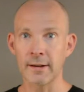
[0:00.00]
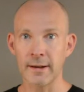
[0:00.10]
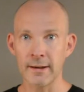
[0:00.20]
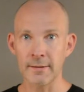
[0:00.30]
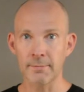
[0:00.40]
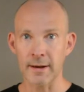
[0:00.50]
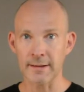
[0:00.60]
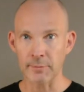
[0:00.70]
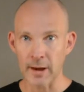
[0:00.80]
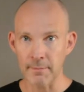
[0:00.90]
is by
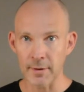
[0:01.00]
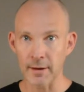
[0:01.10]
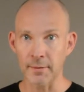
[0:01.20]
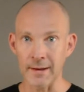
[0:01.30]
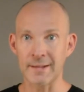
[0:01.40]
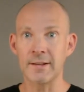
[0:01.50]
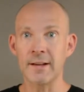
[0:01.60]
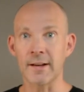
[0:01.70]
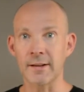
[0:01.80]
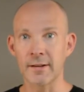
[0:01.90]
September this
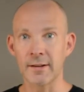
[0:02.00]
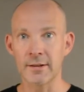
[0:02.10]
year.